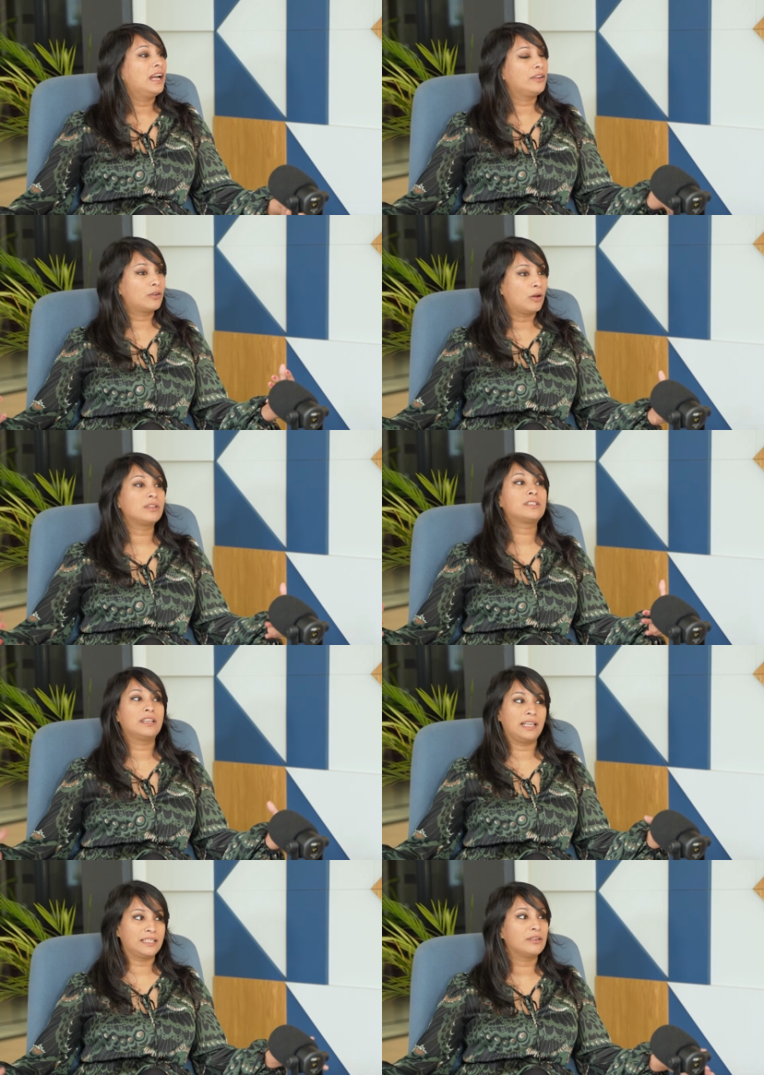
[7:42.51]
and you're
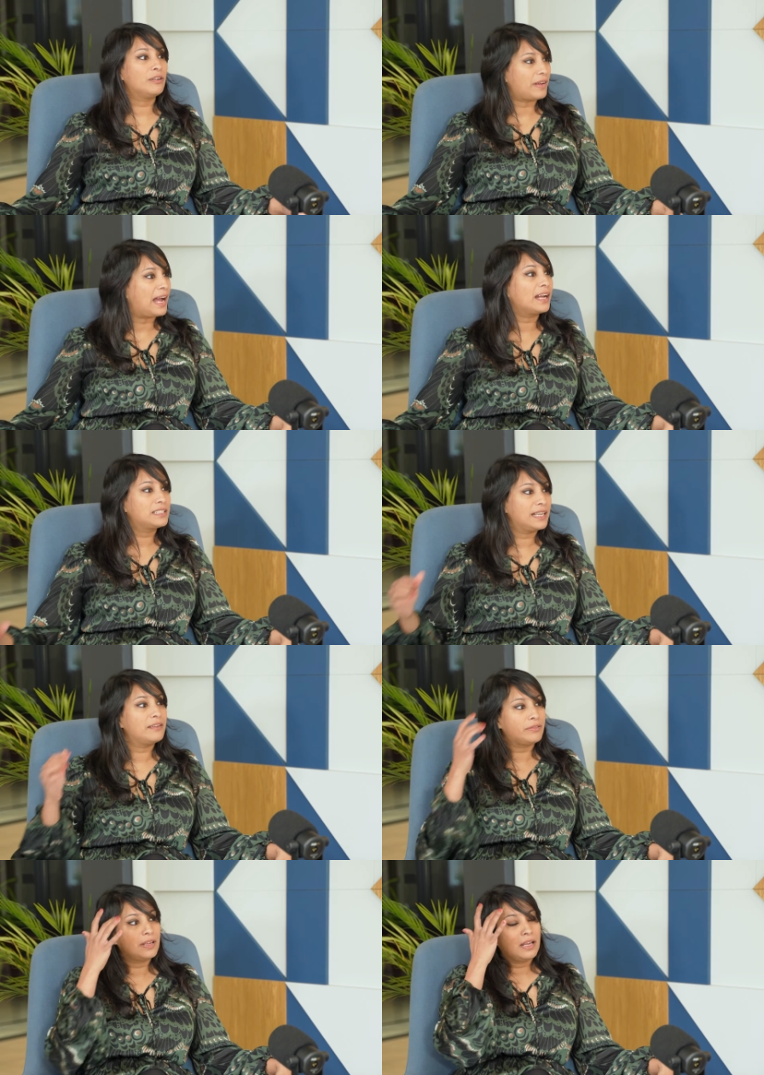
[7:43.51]
constantly sort of
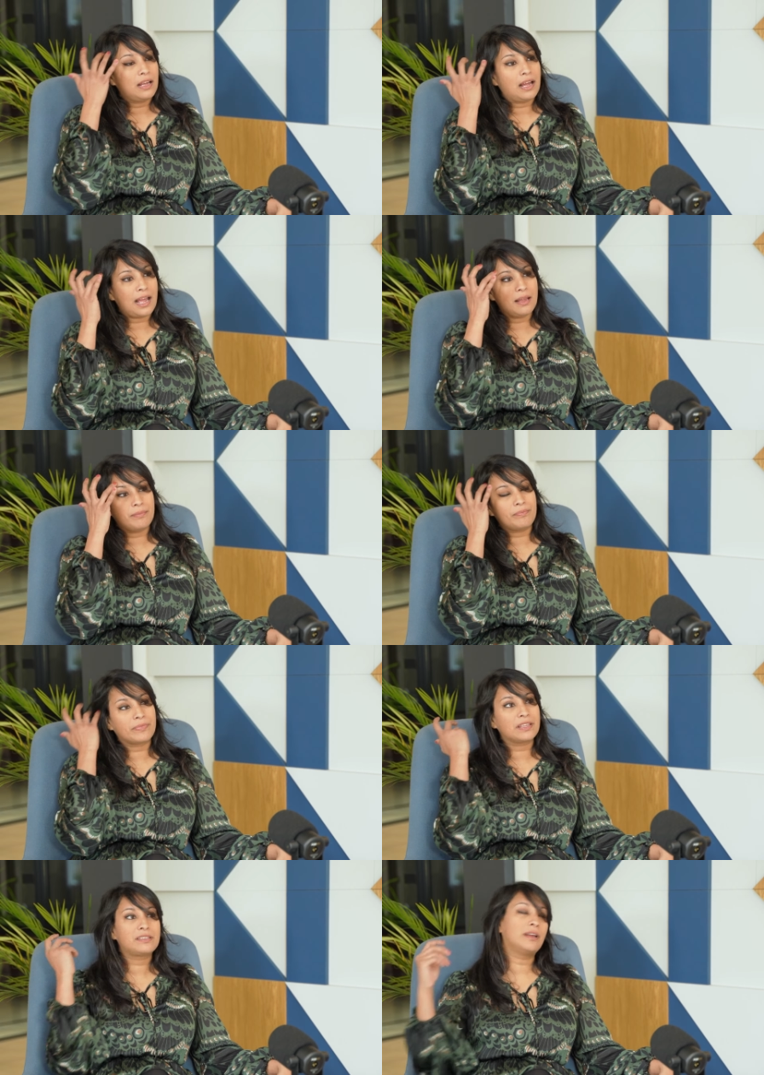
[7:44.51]
active mm-hmm.
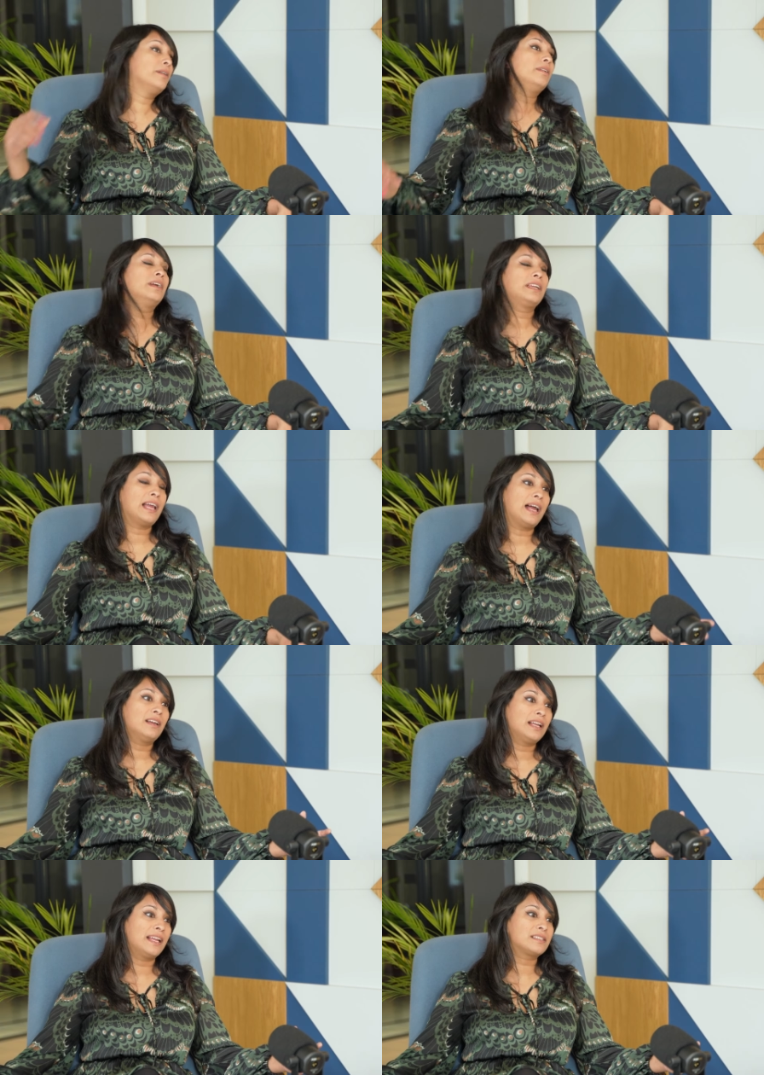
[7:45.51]
um, so
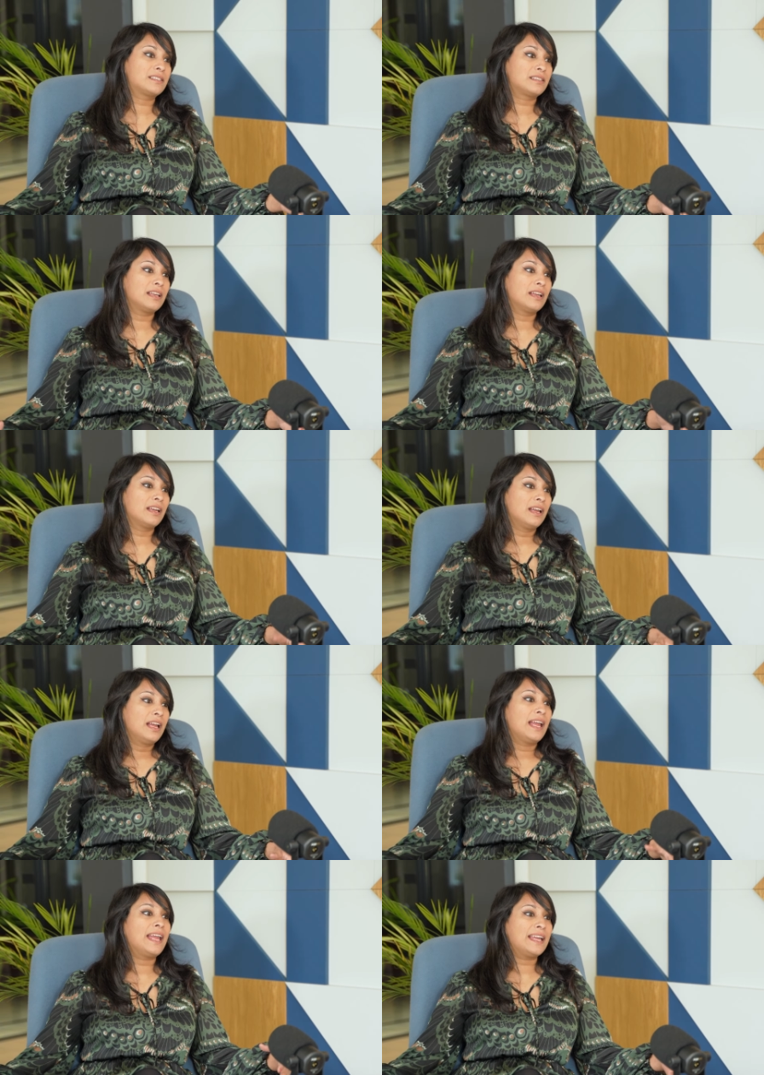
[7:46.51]
yeah it's
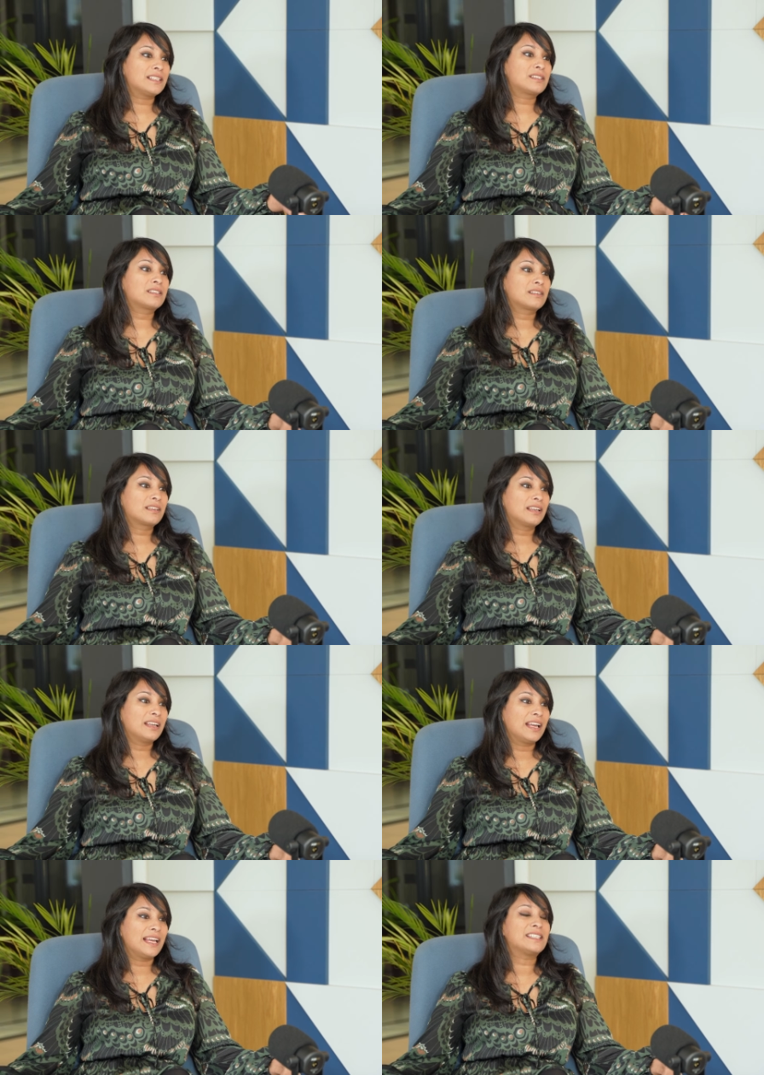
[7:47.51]
it is
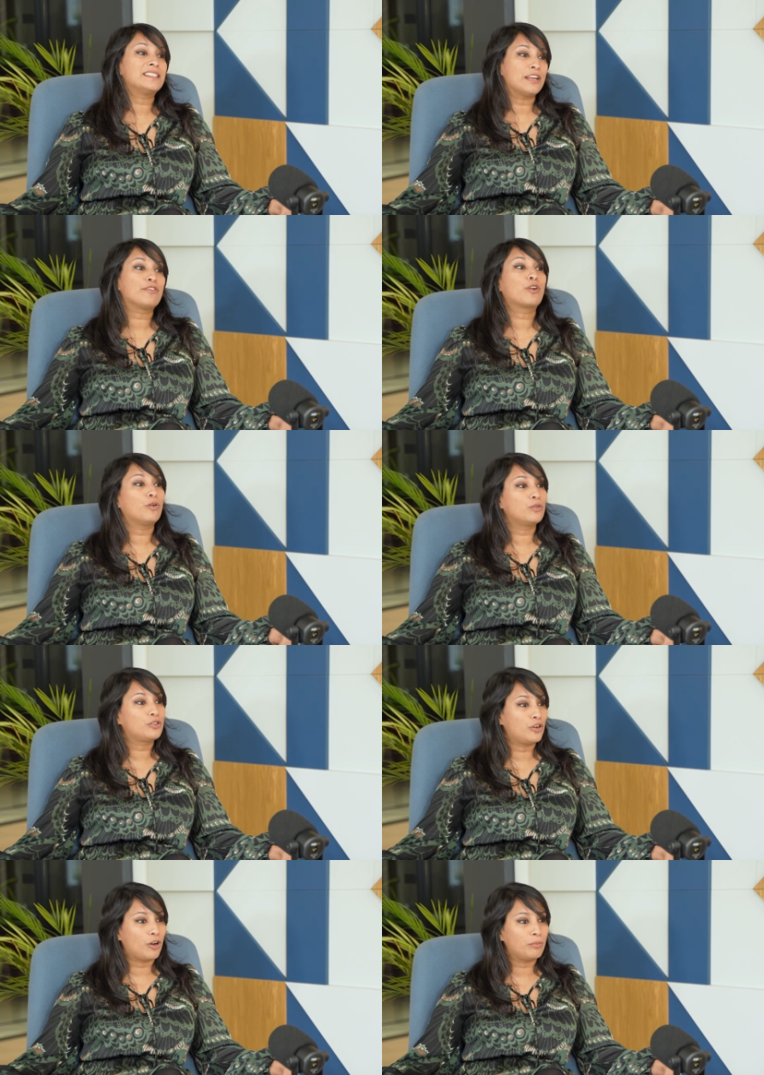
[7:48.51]
it's a difficult
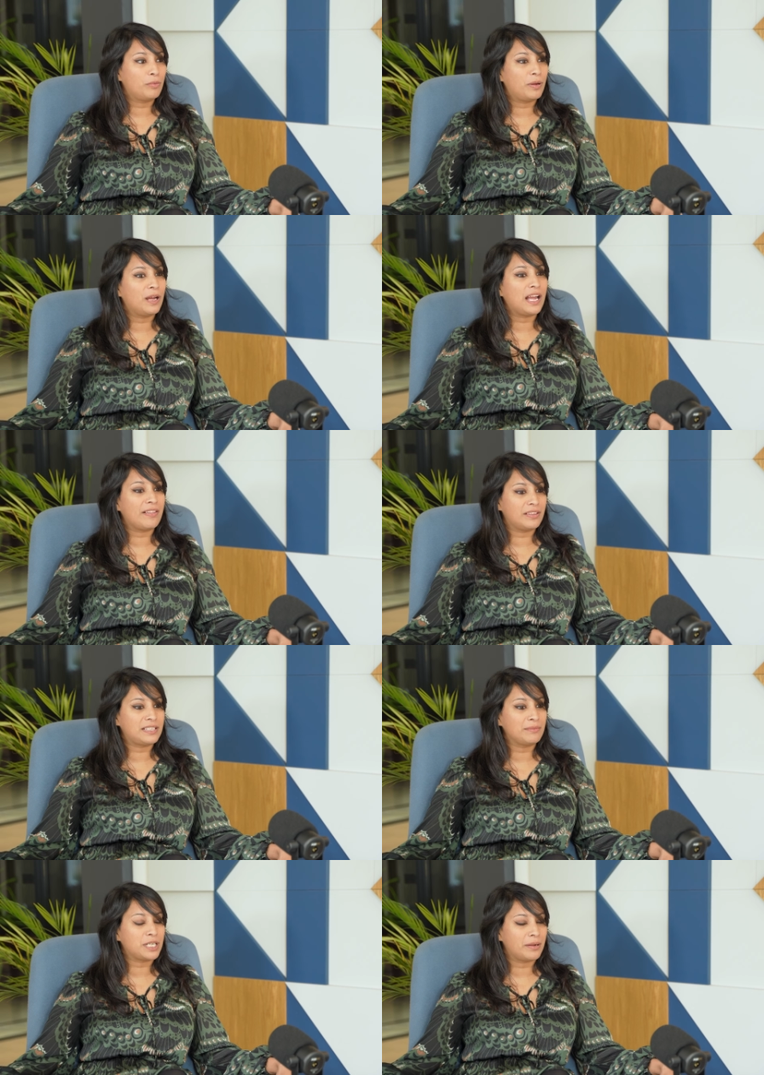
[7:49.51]
job, but at the
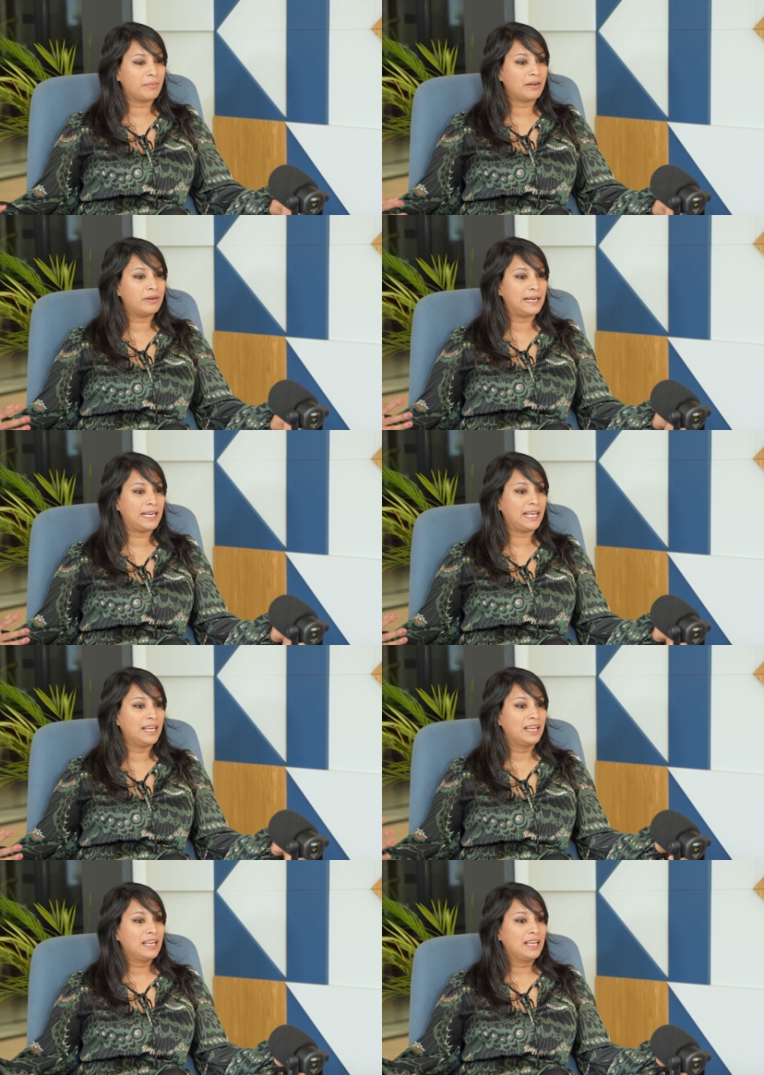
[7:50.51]
same time, I really